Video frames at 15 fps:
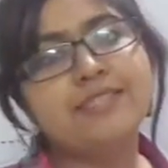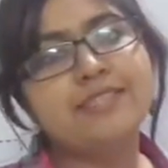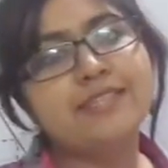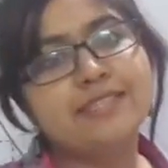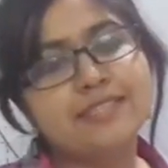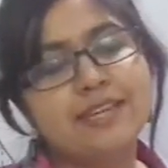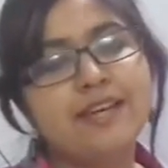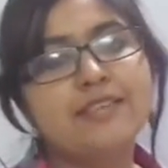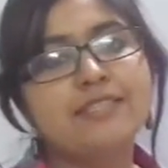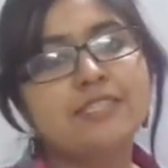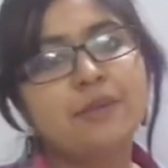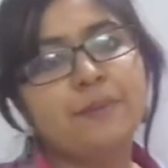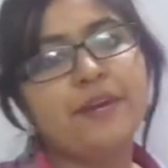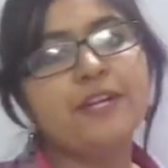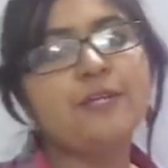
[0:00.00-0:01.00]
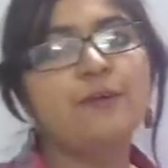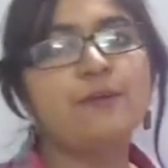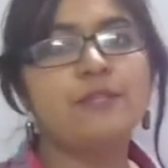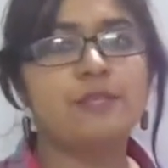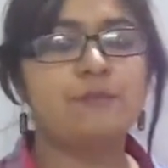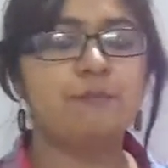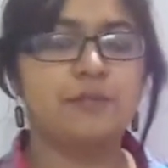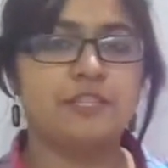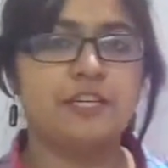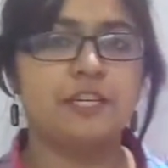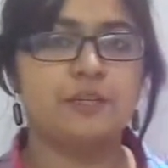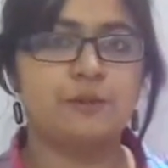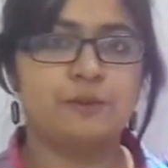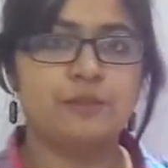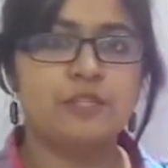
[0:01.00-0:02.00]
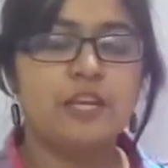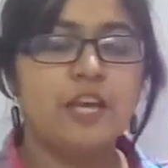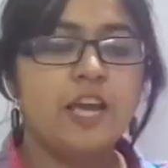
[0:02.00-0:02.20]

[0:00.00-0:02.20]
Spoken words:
discuss tomatoes and potatoes.